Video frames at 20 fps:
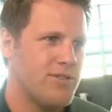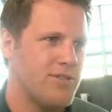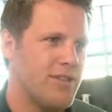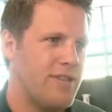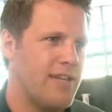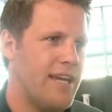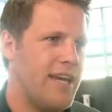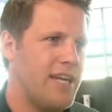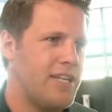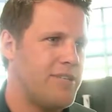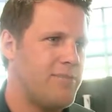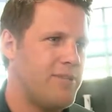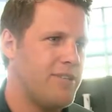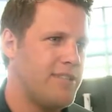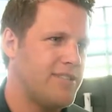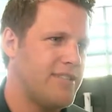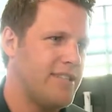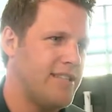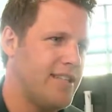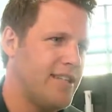to the
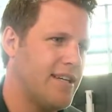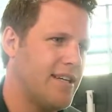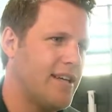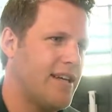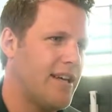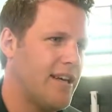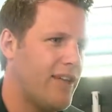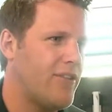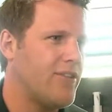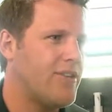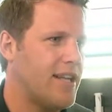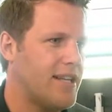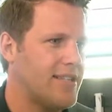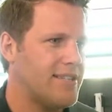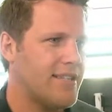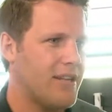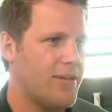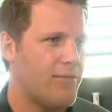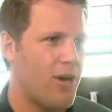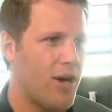HPC and other data
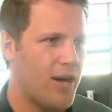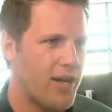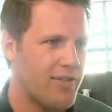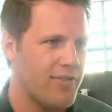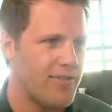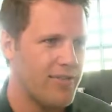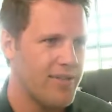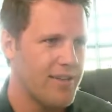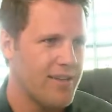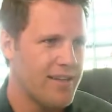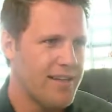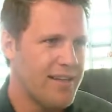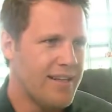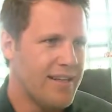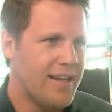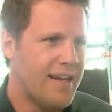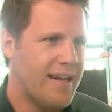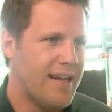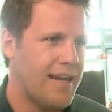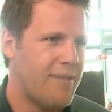center markets.
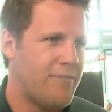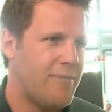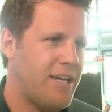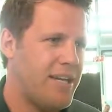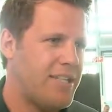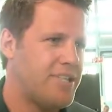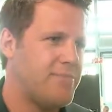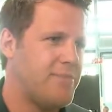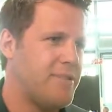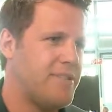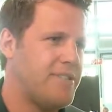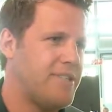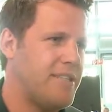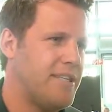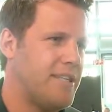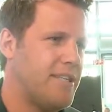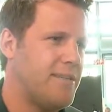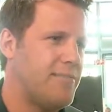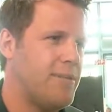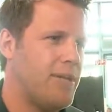
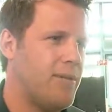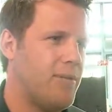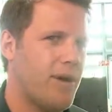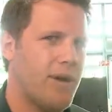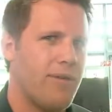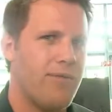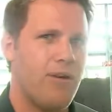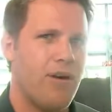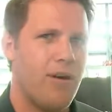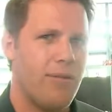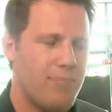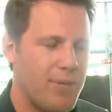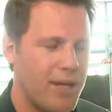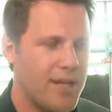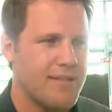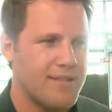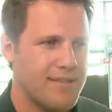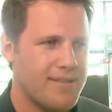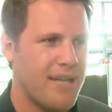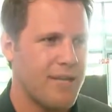HPC being one of our
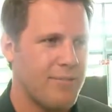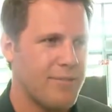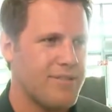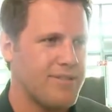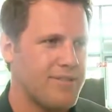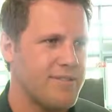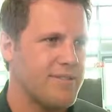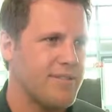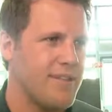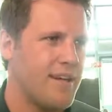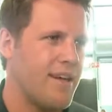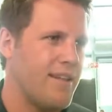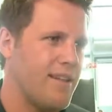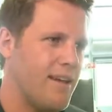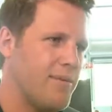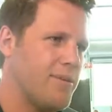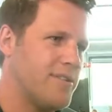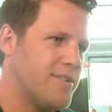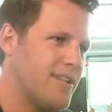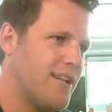biggest segments
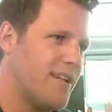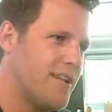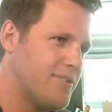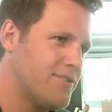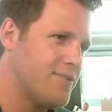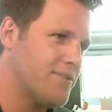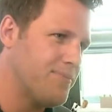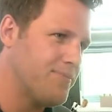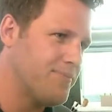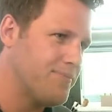that we sell into.